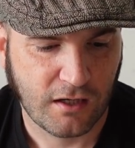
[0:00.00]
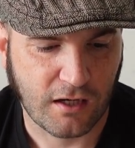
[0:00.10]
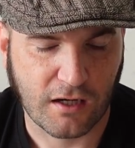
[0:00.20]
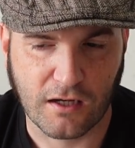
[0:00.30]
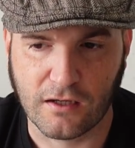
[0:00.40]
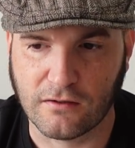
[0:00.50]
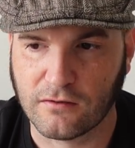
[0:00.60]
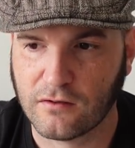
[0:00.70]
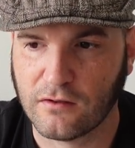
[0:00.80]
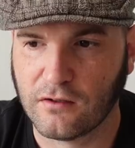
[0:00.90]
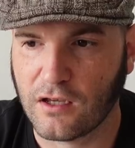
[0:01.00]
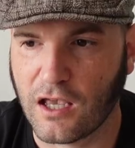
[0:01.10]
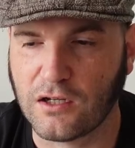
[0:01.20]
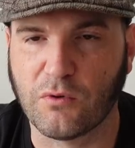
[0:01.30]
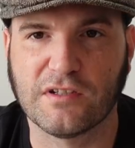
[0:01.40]
And
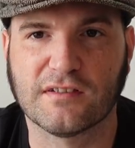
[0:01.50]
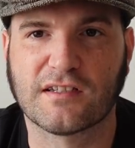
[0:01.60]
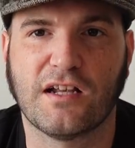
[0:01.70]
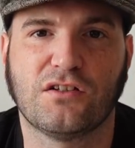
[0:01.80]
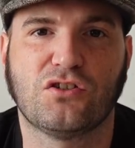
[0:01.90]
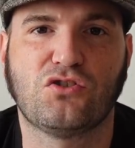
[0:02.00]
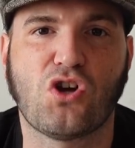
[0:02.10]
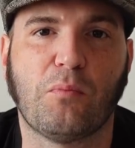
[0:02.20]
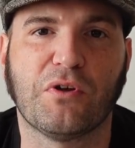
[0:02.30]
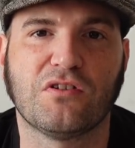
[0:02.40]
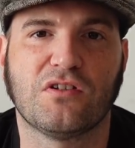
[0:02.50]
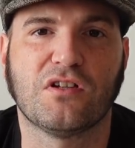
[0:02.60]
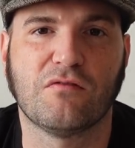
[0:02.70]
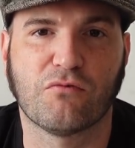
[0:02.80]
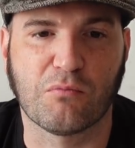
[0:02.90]
anyways, let's kind of just jump into
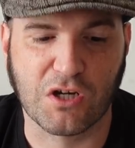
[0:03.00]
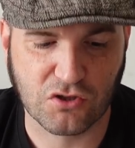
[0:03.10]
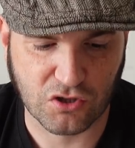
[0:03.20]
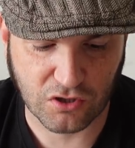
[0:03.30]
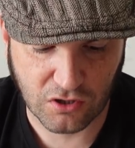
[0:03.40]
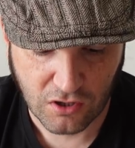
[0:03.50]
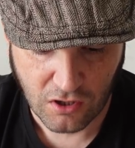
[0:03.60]
the information.